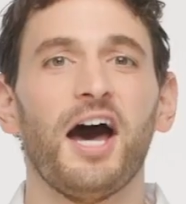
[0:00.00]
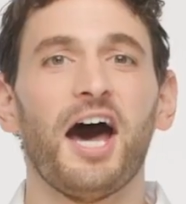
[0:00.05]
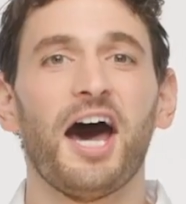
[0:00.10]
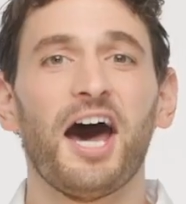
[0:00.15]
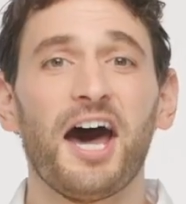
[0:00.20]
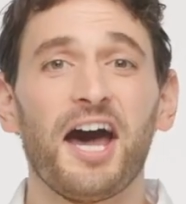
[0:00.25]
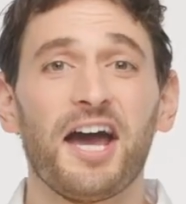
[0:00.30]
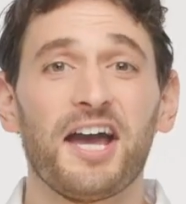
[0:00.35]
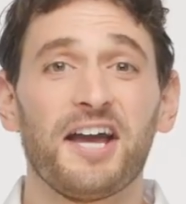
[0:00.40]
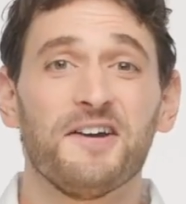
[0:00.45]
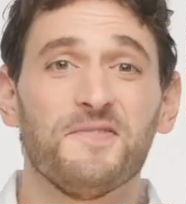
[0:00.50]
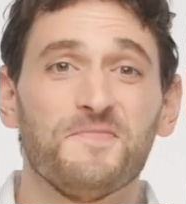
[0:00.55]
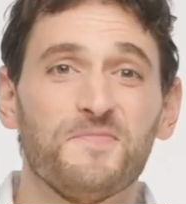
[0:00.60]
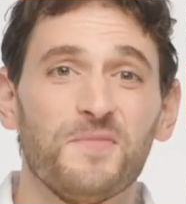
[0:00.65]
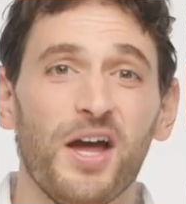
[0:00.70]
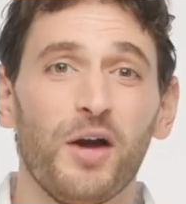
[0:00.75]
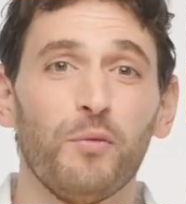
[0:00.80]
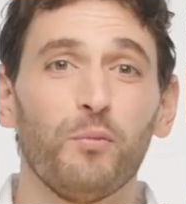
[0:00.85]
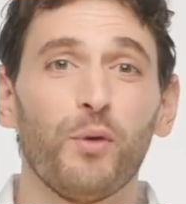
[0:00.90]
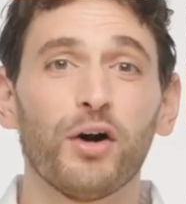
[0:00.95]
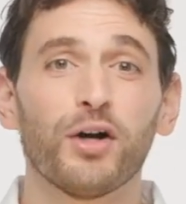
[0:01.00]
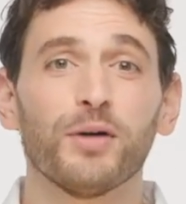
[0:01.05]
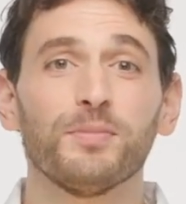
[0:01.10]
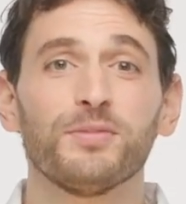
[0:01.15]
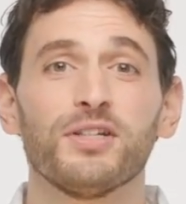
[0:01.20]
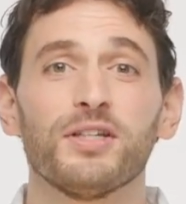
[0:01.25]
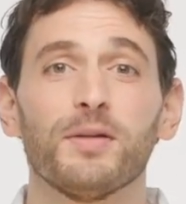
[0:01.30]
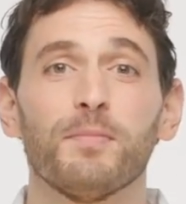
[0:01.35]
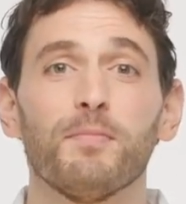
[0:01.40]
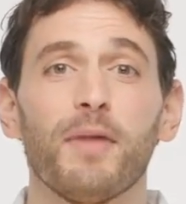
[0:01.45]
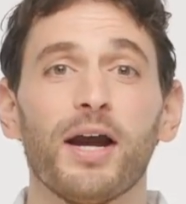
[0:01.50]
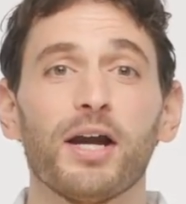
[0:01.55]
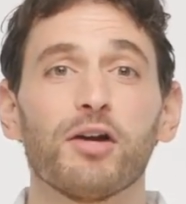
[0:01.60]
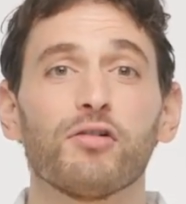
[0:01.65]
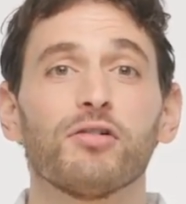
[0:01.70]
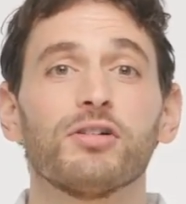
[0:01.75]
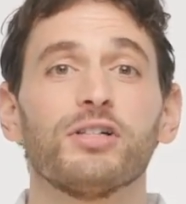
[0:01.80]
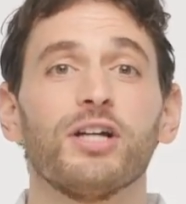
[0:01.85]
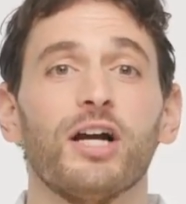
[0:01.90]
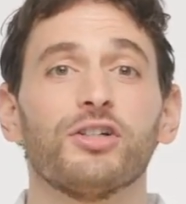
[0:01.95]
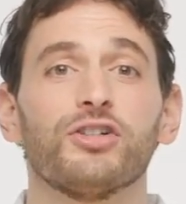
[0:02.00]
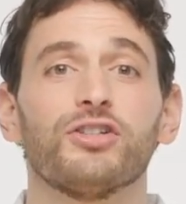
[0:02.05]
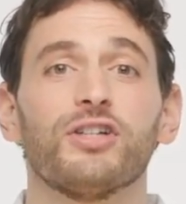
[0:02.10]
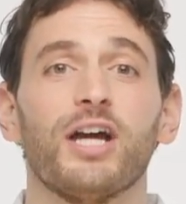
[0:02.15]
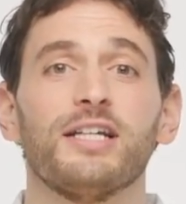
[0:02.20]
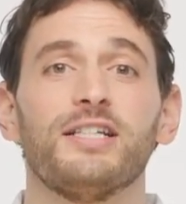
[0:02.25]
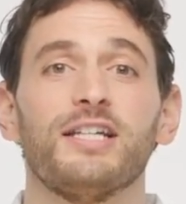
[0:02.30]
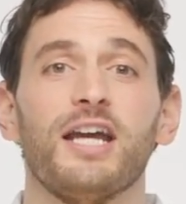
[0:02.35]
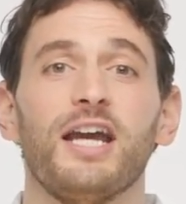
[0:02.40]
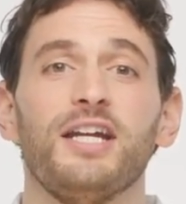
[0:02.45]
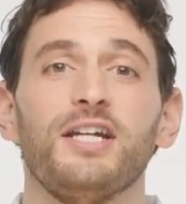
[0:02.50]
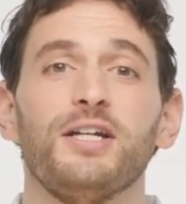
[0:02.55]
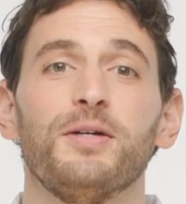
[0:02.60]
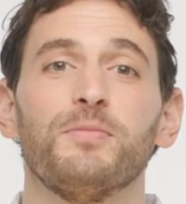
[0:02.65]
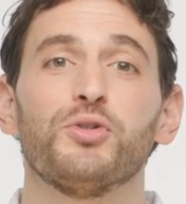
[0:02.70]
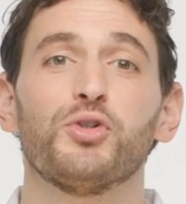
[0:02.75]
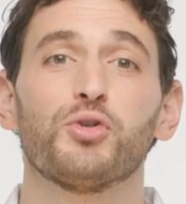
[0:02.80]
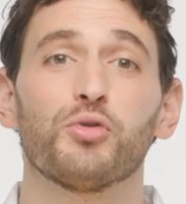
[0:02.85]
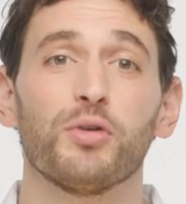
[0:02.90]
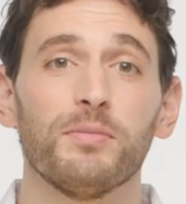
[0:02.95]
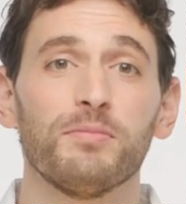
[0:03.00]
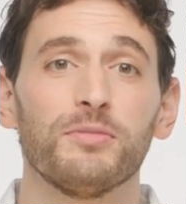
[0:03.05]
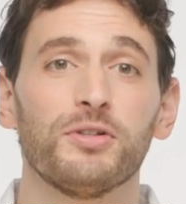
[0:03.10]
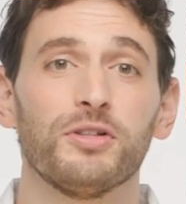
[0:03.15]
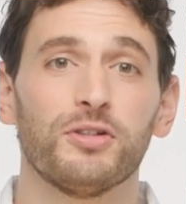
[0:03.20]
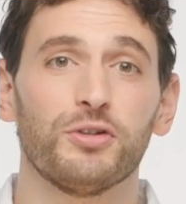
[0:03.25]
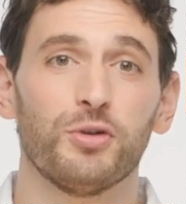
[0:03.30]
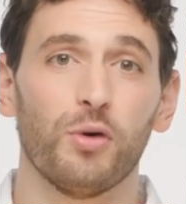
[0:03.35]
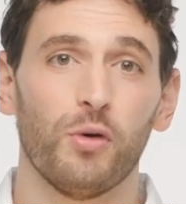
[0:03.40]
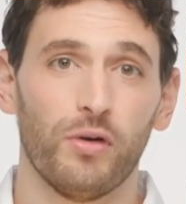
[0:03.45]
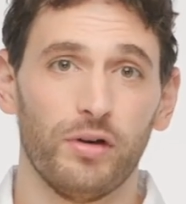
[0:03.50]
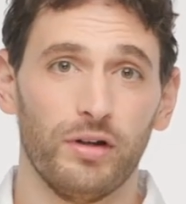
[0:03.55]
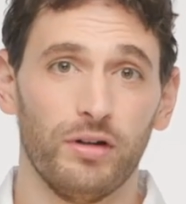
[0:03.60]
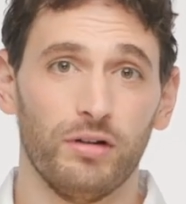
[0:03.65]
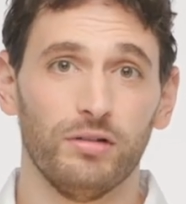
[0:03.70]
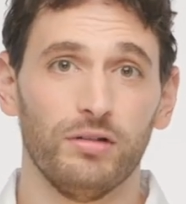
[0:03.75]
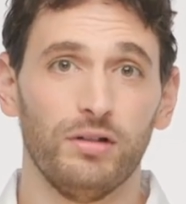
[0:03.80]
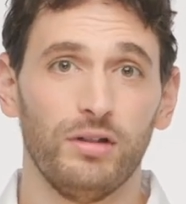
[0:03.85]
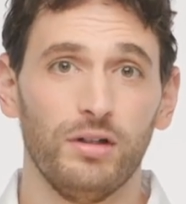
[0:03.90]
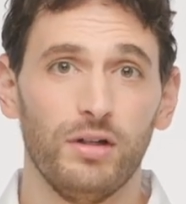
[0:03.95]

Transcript: Hi, and welcome to the Micro-Touch Titanium Trim tutorial.